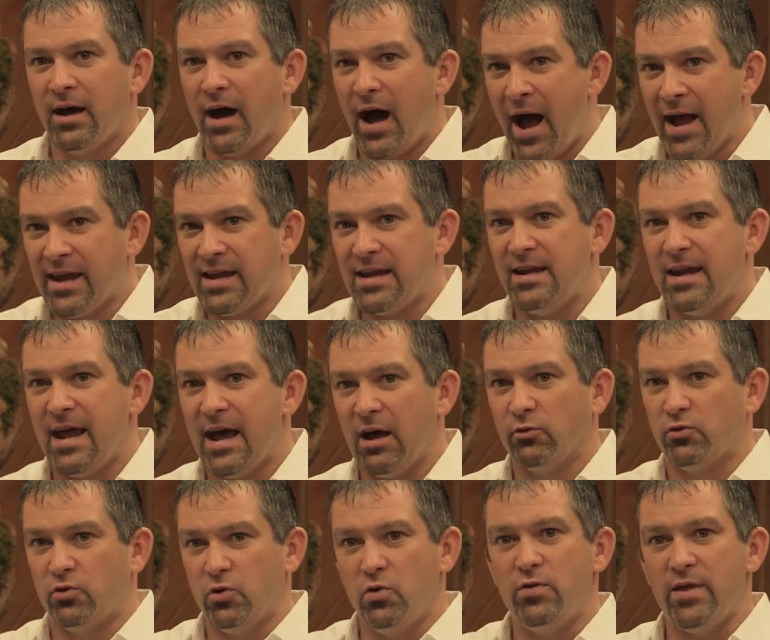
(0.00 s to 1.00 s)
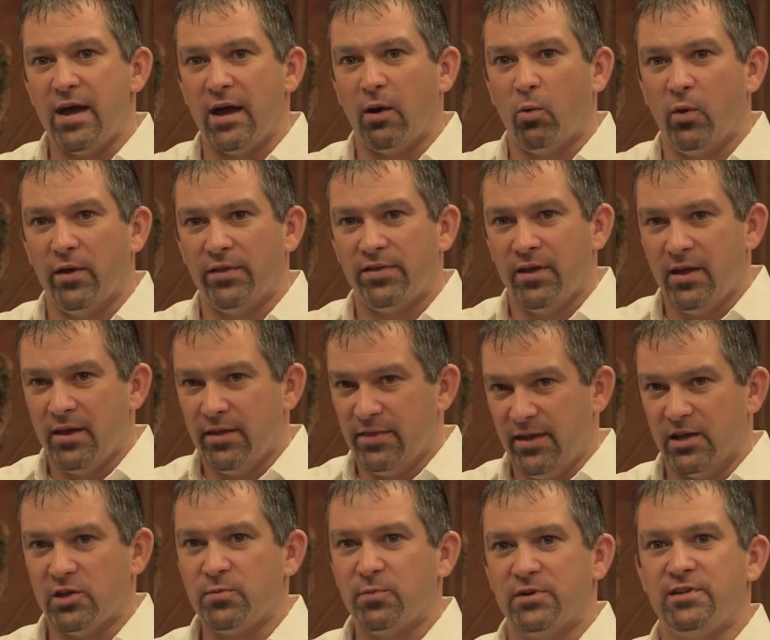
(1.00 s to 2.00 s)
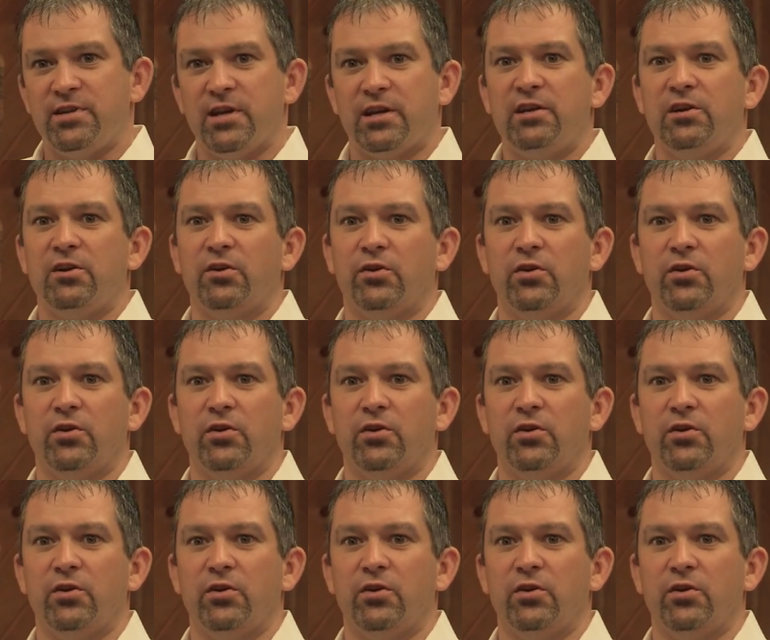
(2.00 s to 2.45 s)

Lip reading: I can now do that with this particular